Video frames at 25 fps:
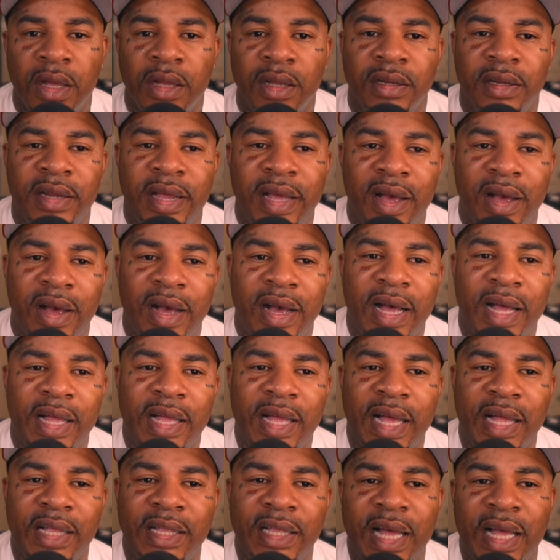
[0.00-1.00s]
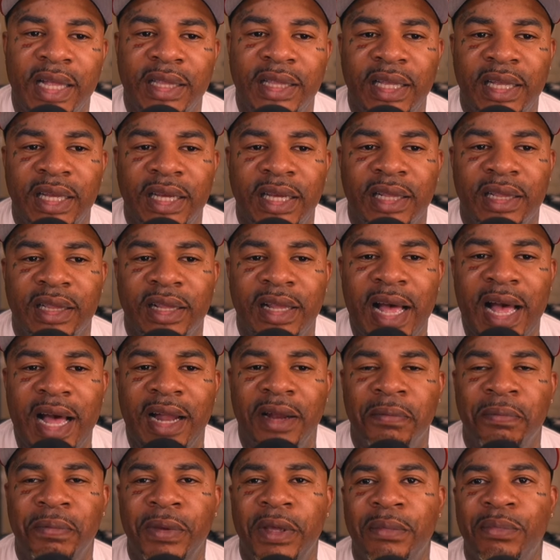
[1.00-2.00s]
Now, I think a lot
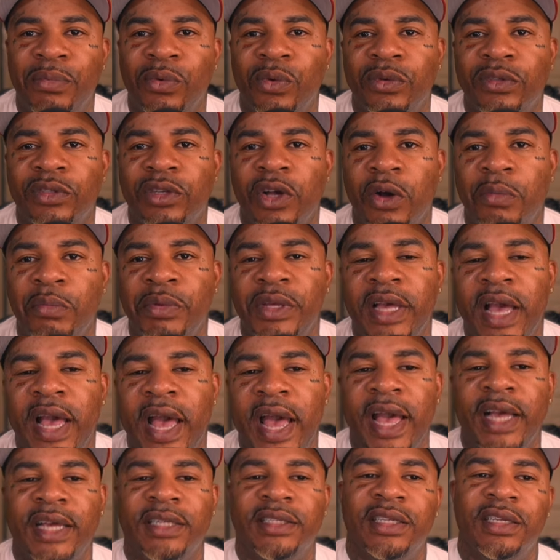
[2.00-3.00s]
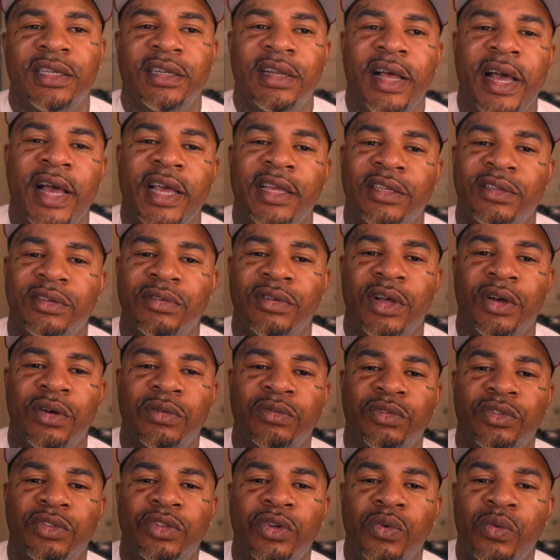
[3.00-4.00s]
of people is gonna be asking, like, you
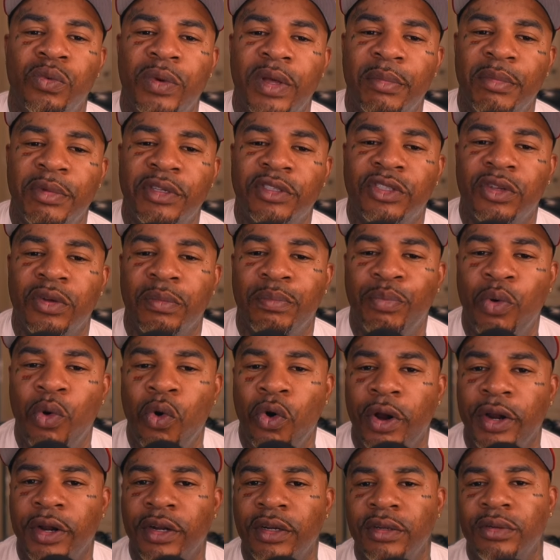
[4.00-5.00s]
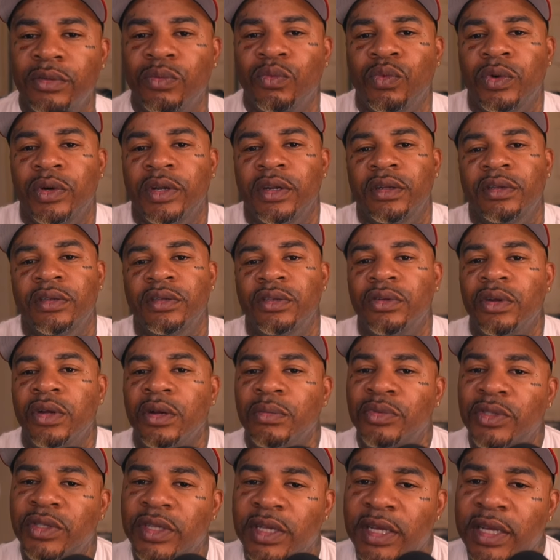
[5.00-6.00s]
know, do women support with, you know what
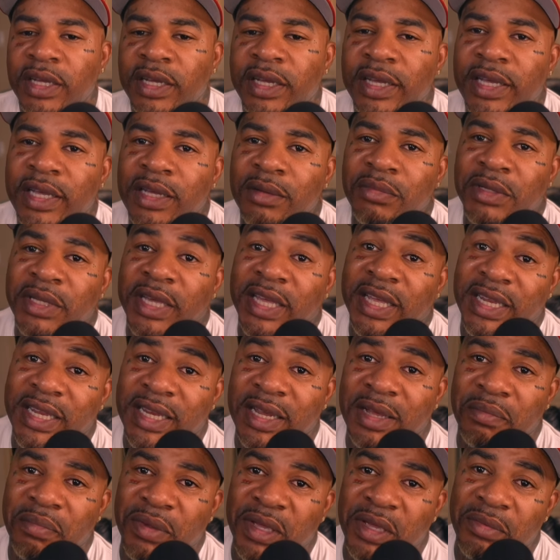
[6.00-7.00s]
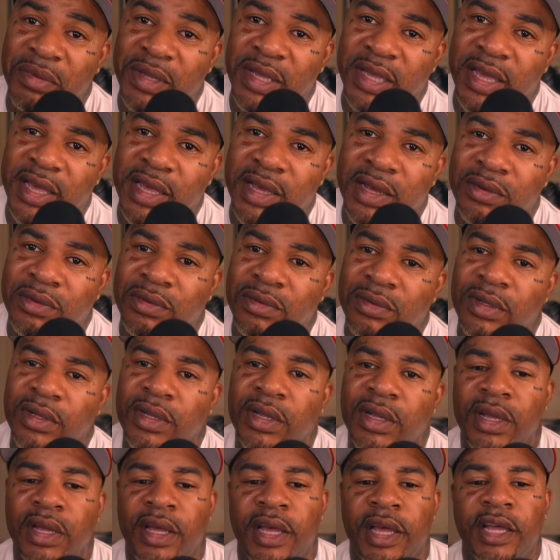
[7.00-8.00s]
I'm saying, him getting a BBL,
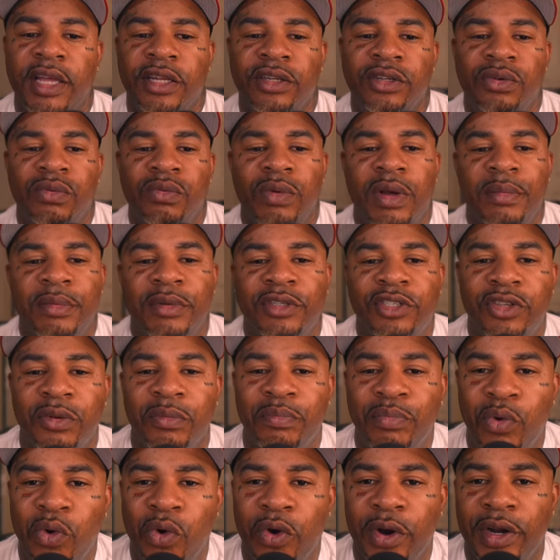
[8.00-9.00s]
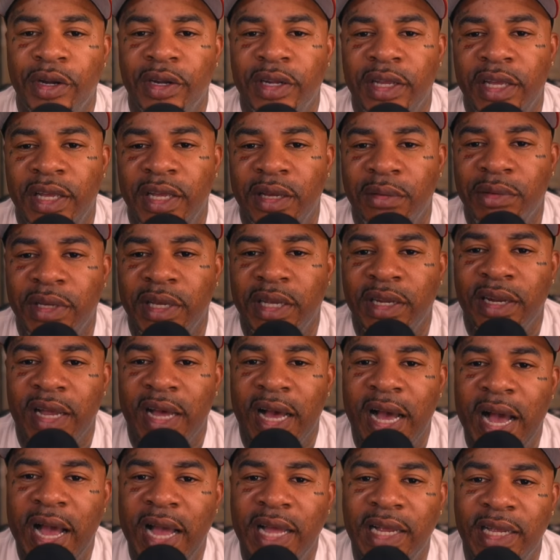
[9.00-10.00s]
and do women support him getting a
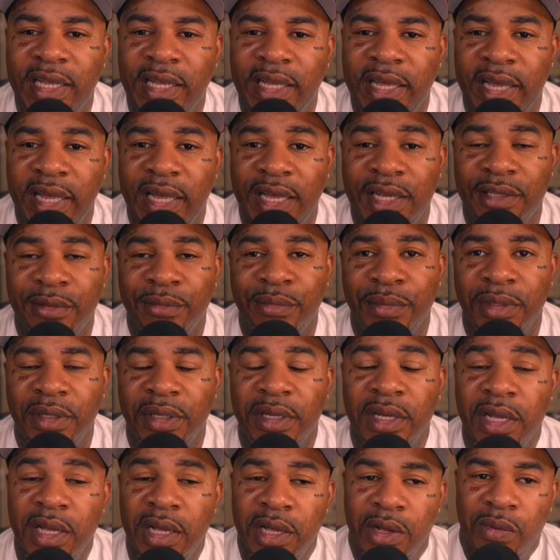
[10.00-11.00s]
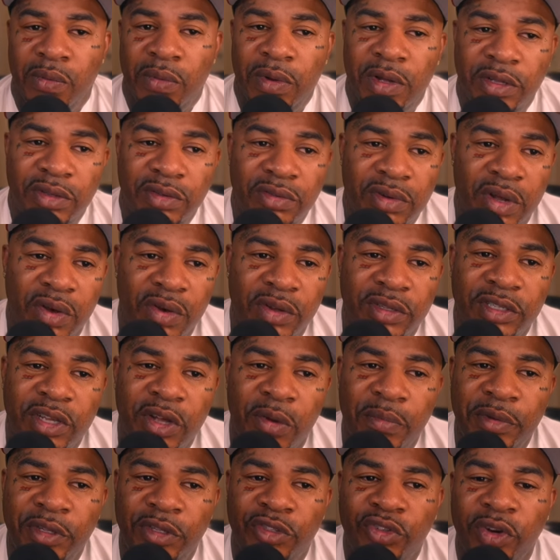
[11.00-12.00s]
height enhancement? Well, you know, it's
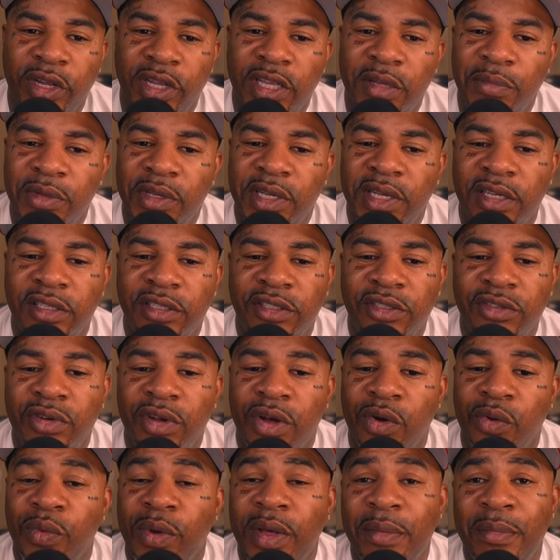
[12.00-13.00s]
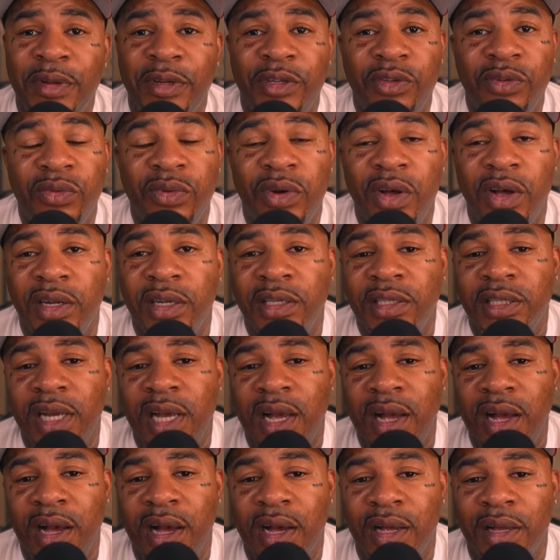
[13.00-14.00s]
gonna be tricky because, you know, women do it all the
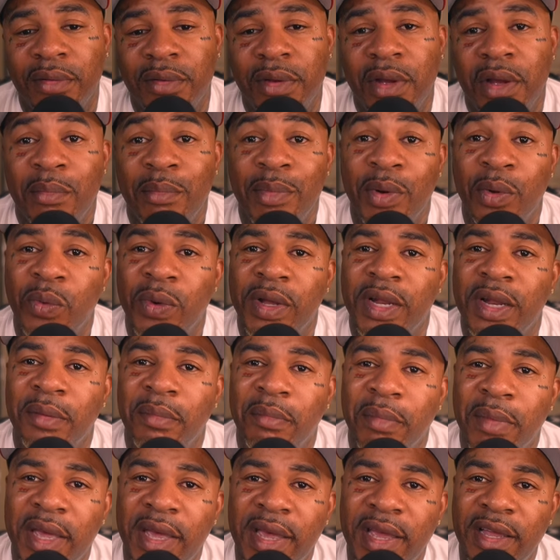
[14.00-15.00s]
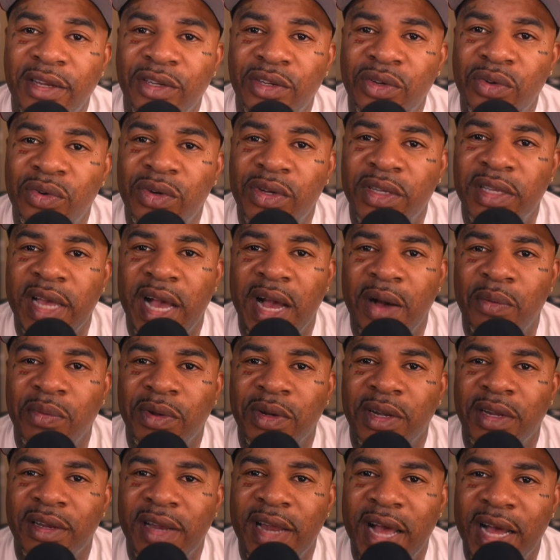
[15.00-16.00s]
time. But when a man do it, y'all
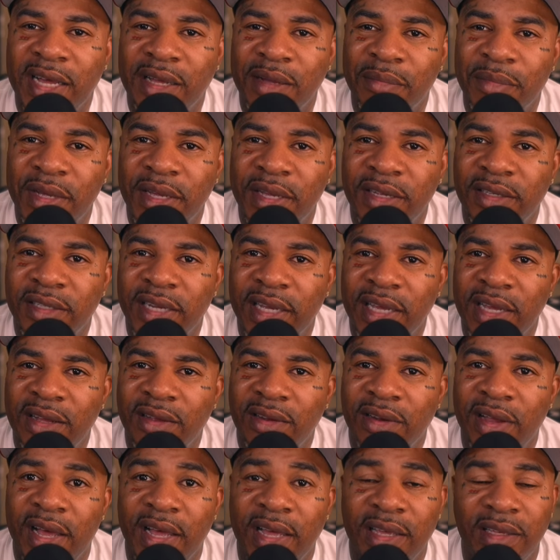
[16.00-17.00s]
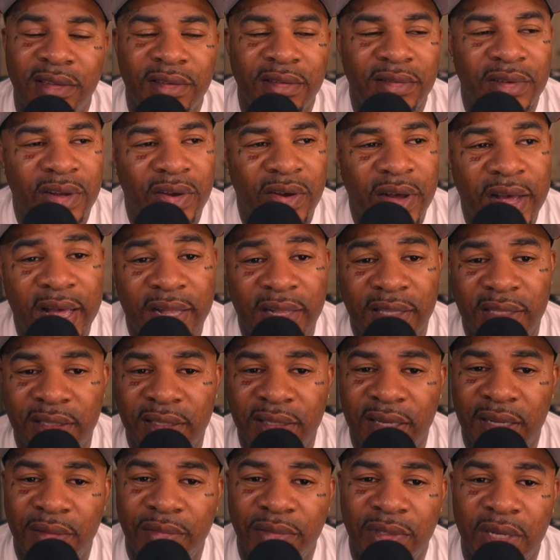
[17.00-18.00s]
wanna knock a man down? Like, you know, at the
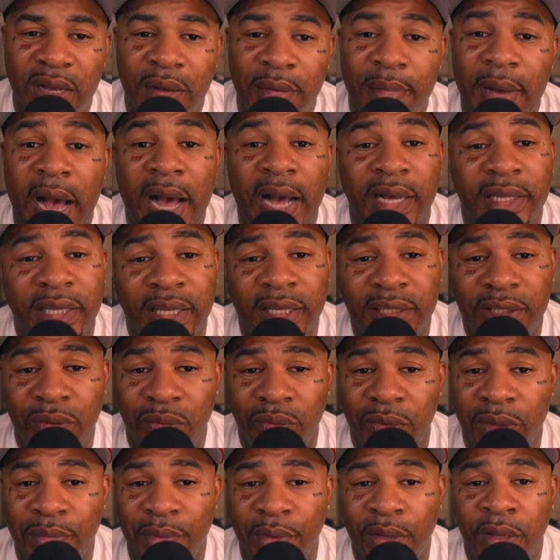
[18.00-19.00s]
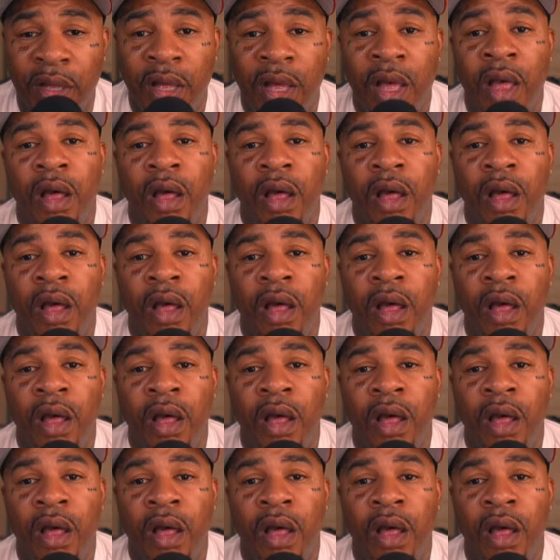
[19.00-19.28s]
same time, I get the women.